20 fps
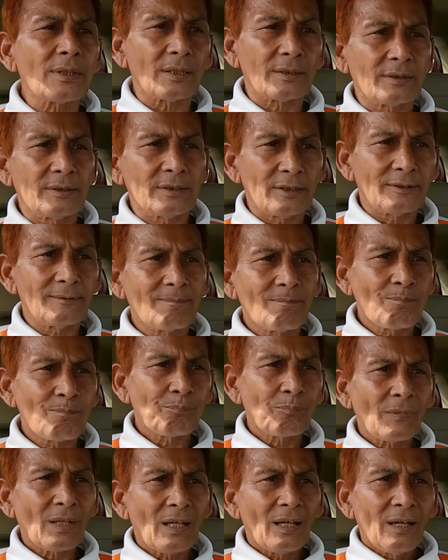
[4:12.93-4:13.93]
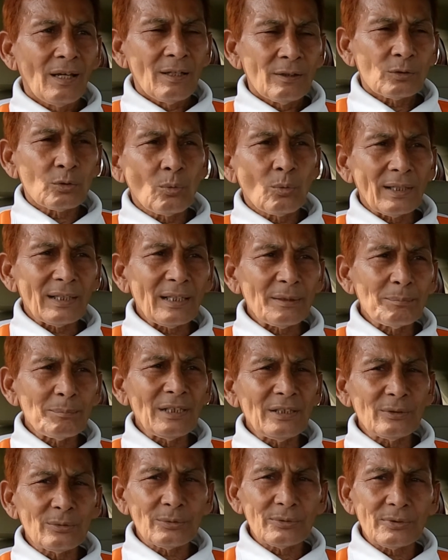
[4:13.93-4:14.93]
So what I mean to say,
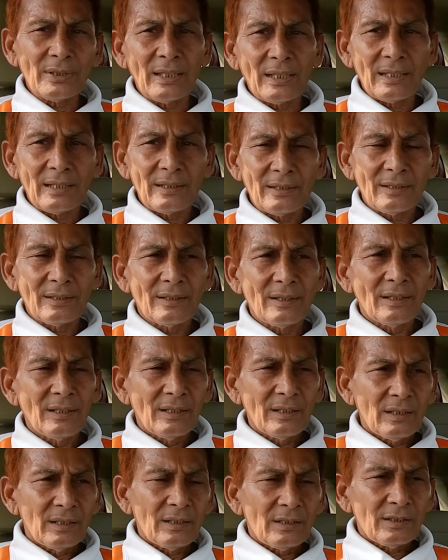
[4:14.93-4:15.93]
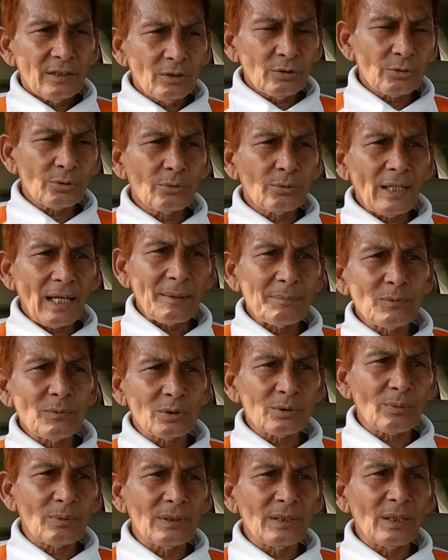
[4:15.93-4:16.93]
you should have not only a vision,
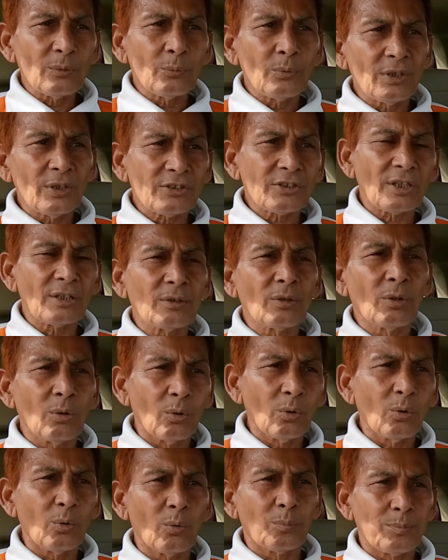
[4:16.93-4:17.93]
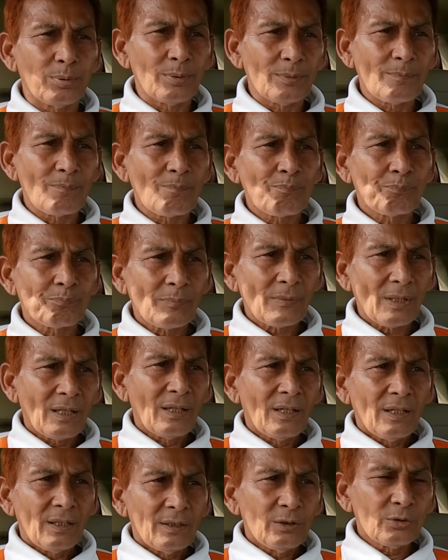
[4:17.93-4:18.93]
hope, you should have a
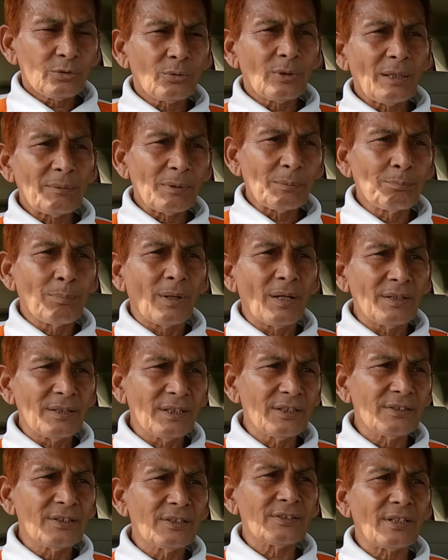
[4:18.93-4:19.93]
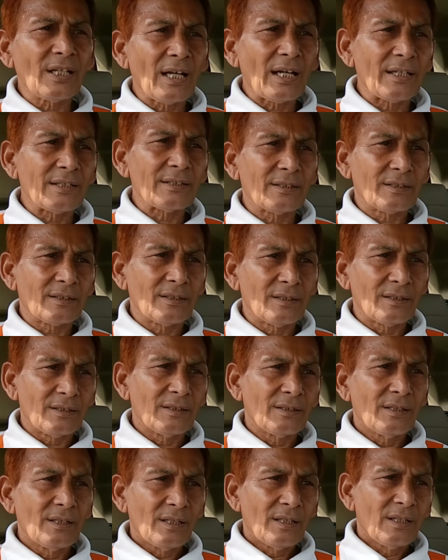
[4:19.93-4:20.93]
burning desire, a
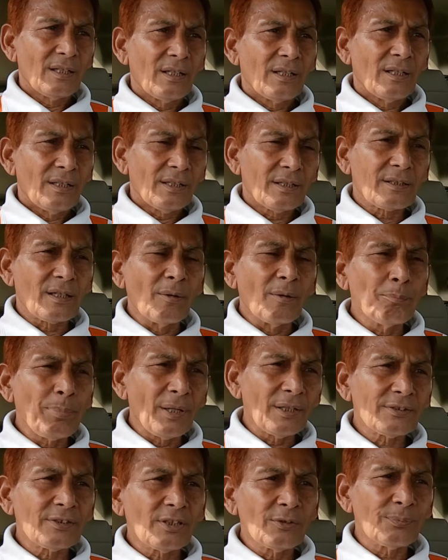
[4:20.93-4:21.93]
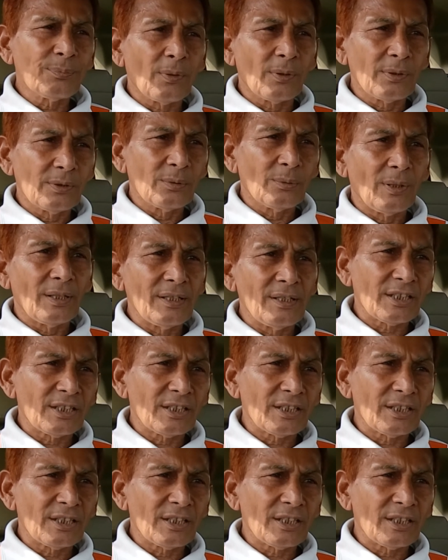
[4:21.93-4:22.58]
compulsion for you, a necessity for you.